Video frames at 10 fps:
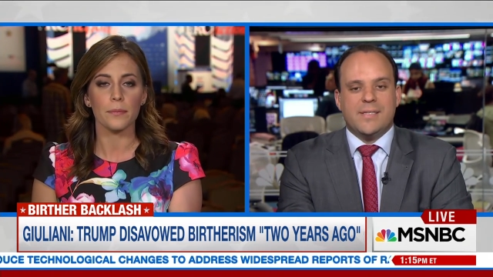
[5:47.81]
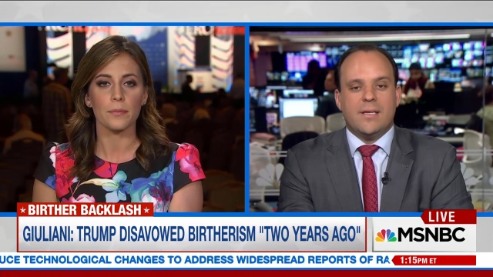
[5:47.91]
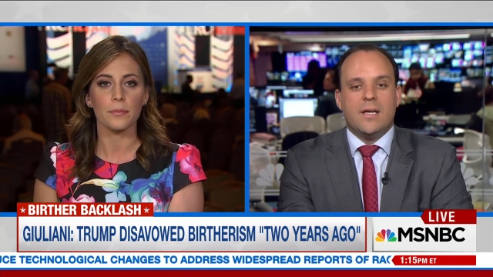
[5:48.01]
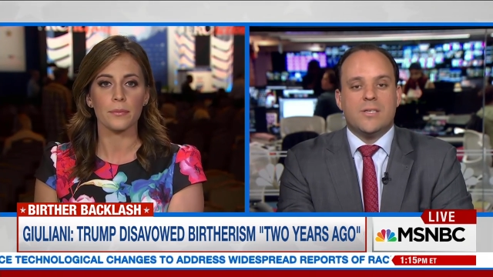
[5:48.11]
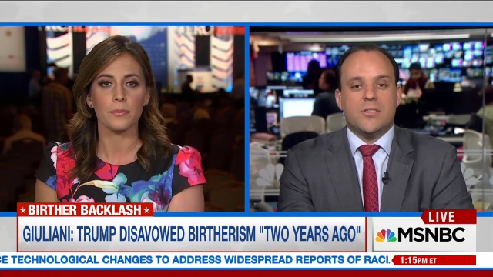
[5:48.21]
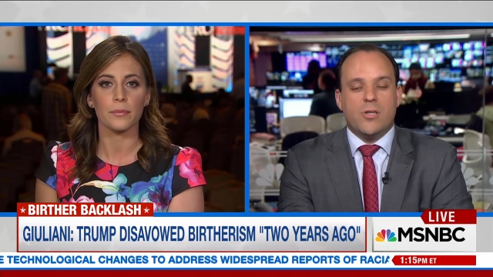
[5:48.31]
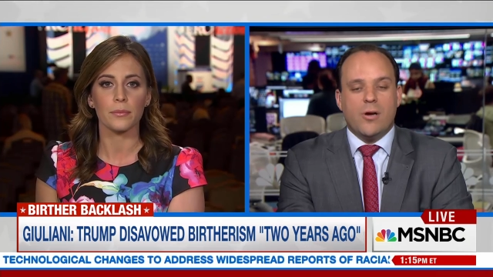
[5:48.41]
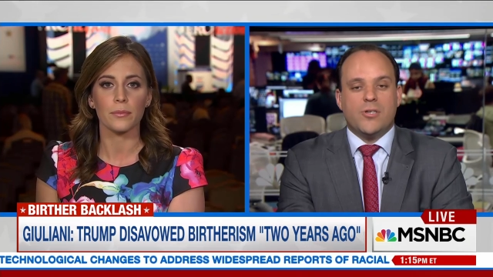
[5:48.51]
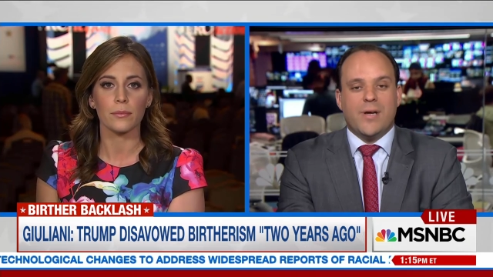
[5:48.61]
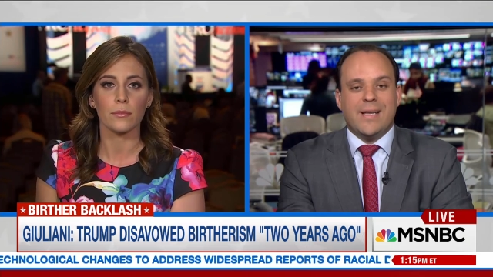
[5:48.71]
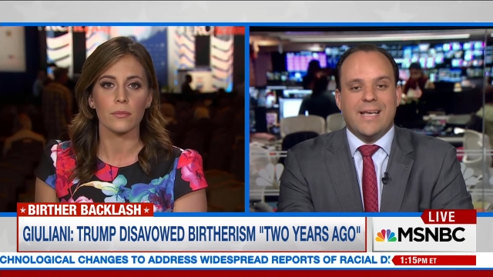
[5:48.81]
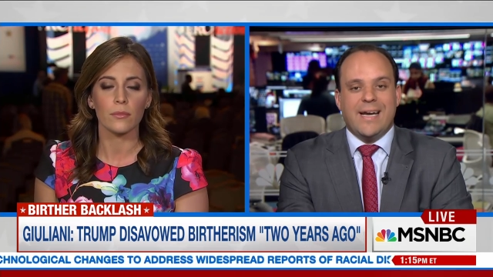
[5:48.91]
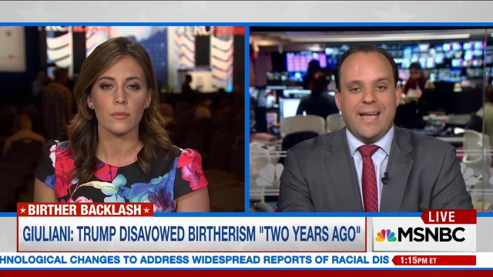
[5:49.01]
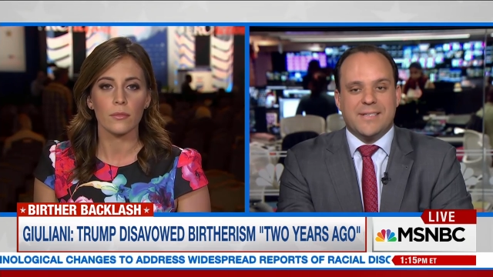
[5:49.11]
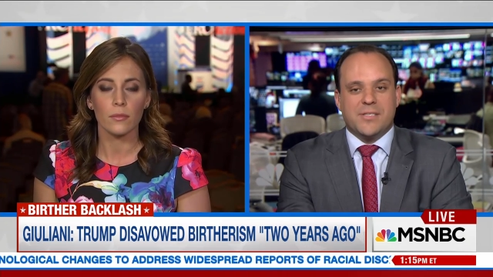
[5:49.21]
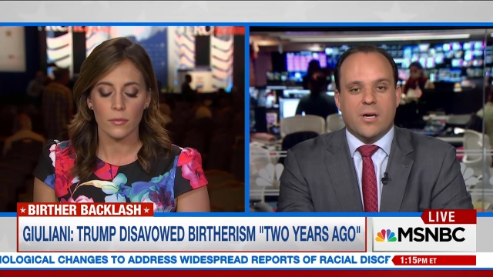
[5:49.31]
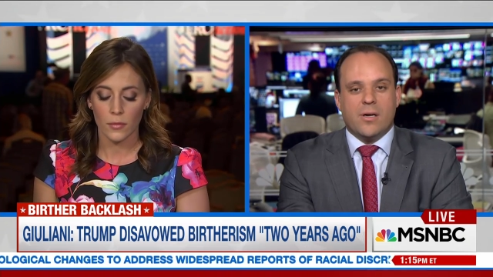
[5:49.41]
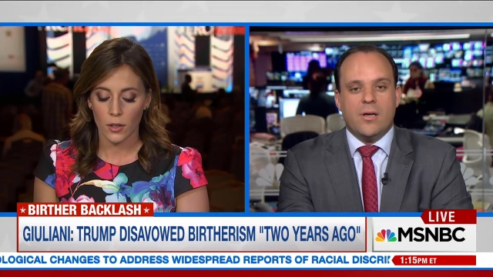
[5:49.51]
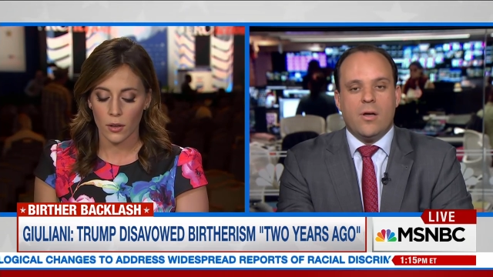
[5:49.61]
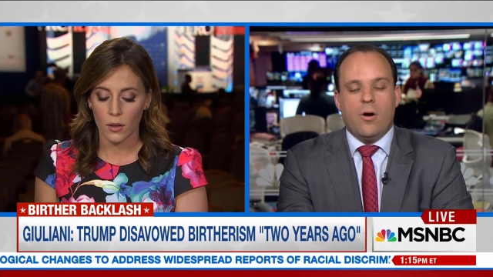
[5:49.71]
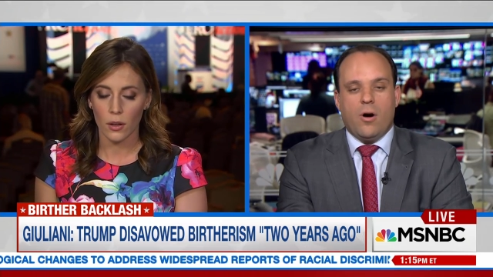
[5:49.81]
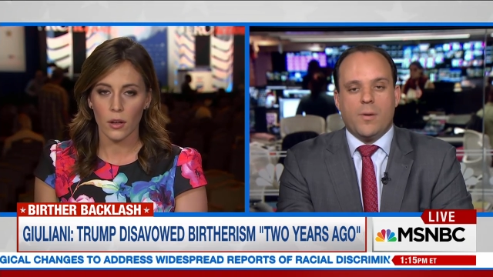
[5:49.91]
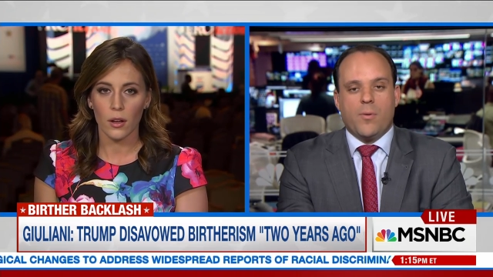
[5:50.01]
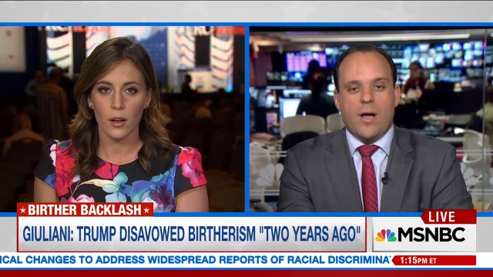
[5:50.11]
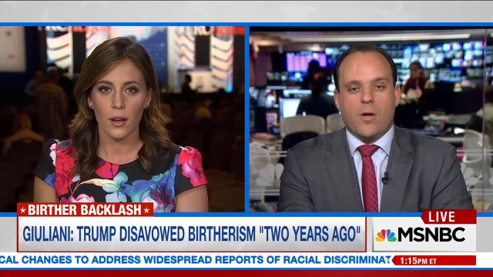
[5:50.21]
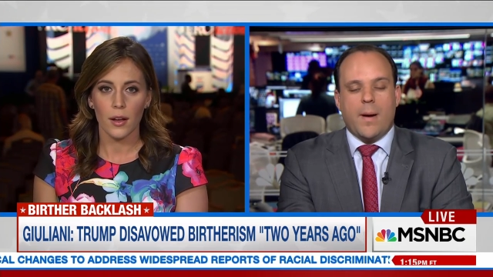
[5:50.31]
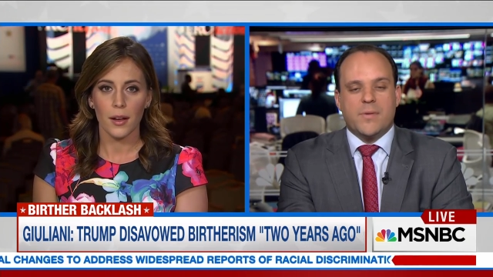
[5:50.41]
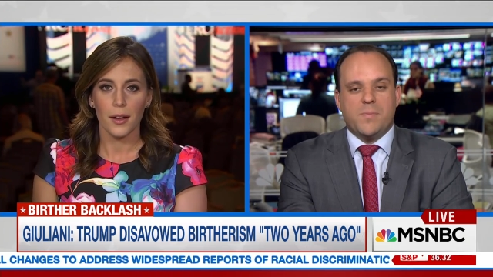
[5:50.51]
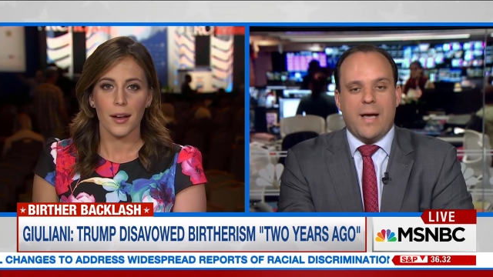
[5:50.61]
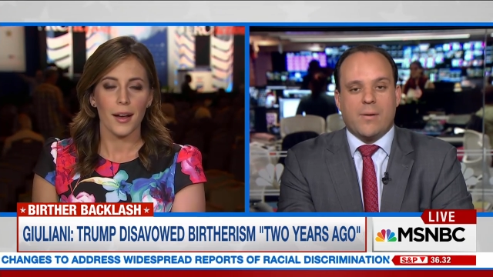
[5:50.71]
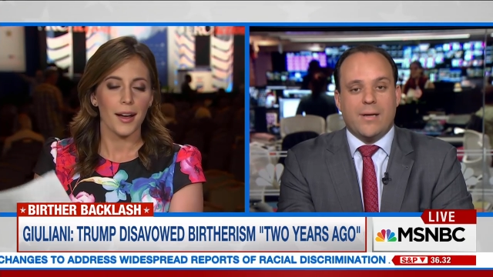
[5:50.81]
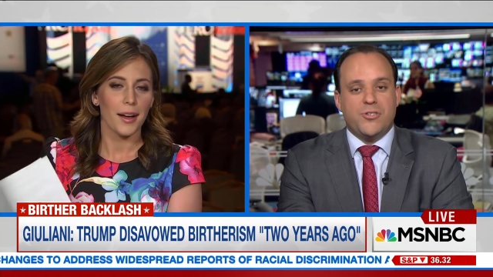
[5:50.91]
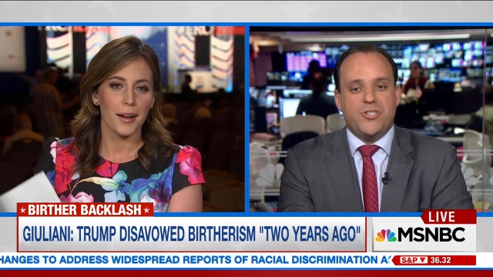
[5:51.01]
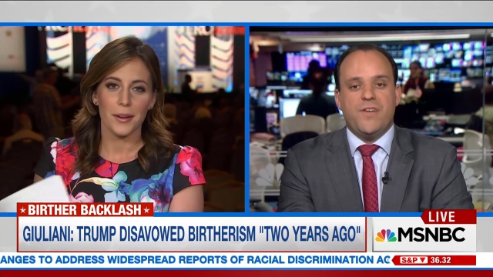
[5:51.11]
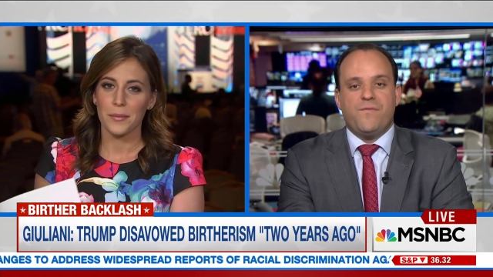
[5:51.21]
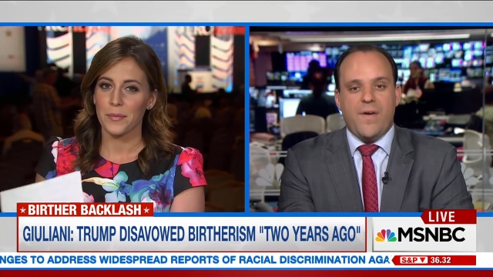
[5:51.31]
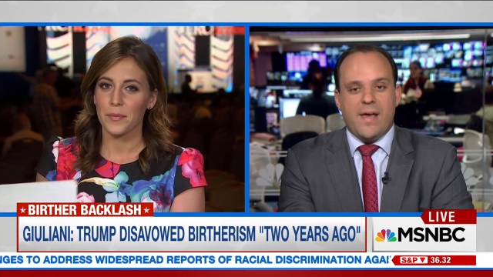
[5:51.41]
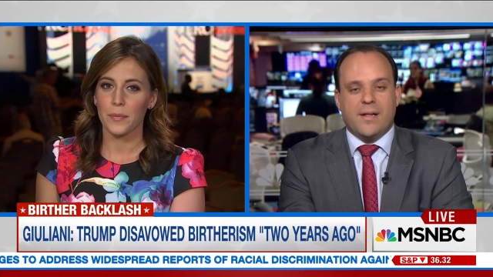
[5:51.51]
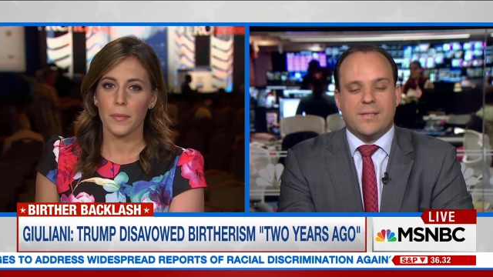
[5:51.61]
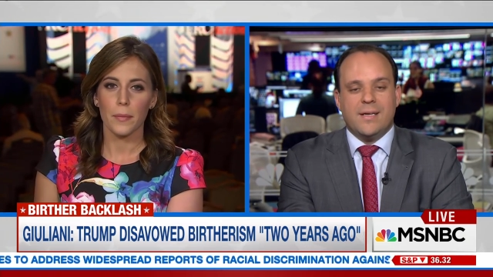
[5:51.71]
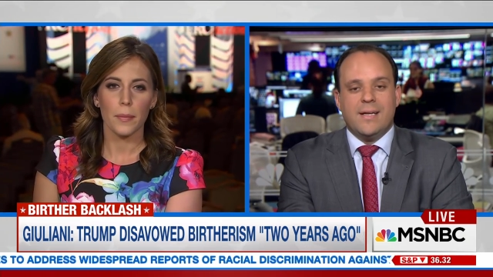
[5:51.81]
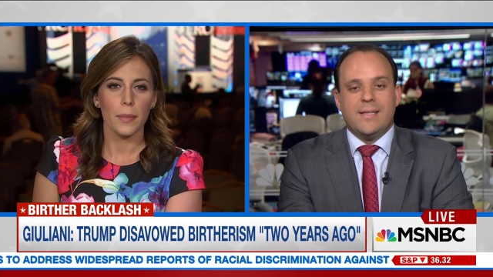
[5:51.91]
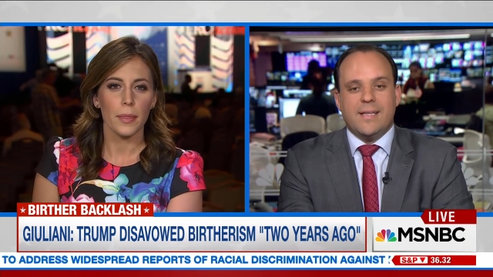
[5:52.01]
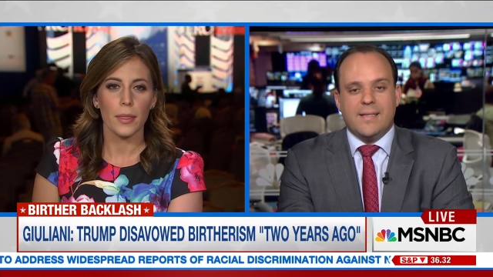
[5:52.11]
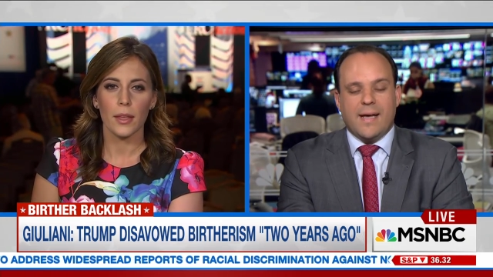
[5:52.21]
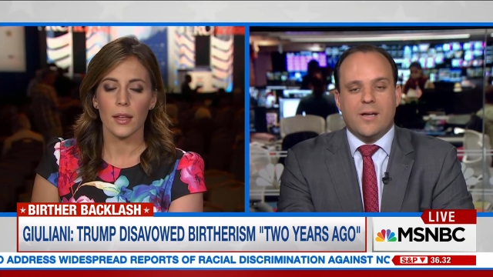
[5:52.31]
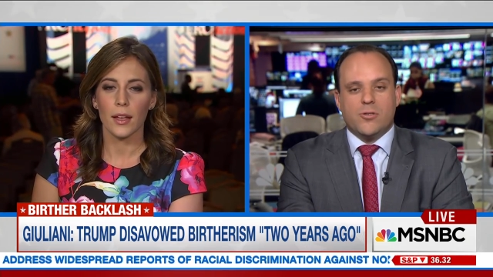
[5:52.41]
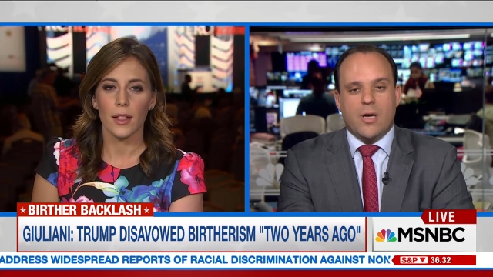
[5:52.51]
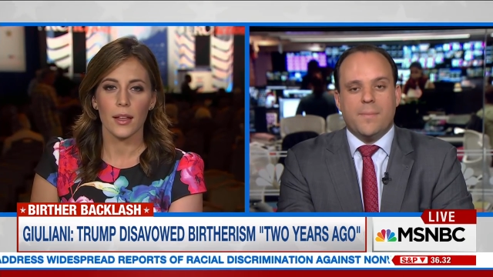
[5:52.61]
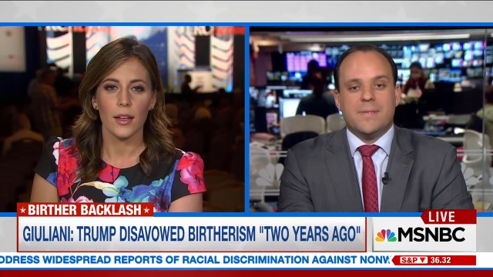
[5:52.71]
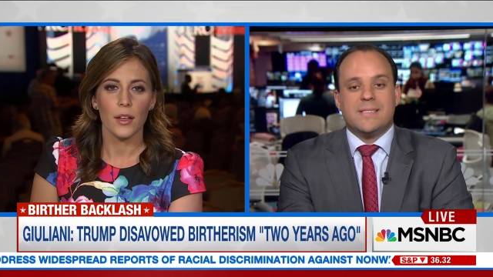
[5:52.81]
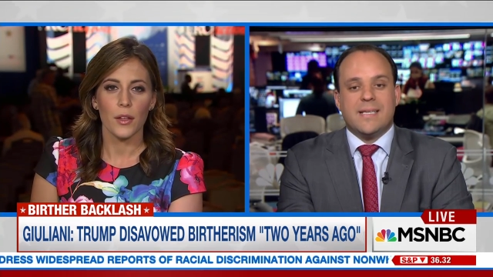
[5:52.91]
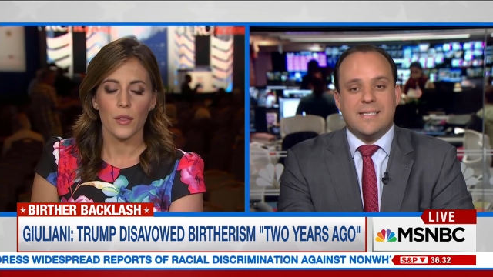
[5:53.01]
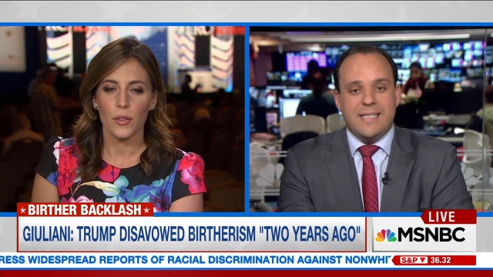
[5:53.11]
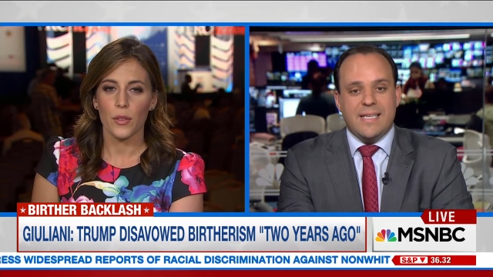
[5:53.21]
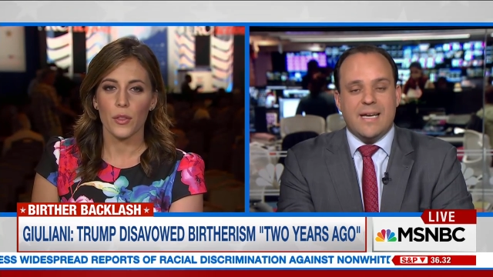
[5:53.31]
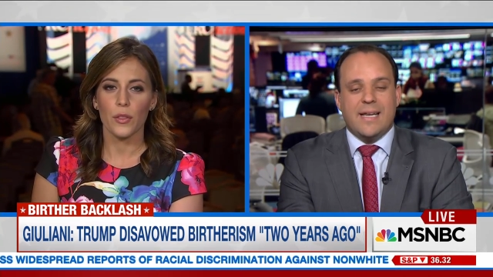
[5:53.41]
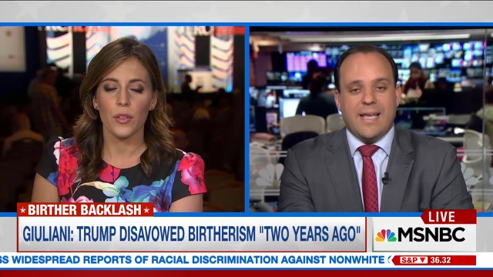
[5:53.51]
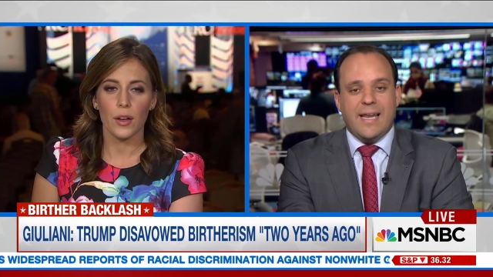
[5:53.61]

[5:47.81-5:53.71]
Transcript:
Speaker 1: Clinton started trying to get an answer on Barack Obama's background. She failed. Then Donald Trump succeeded at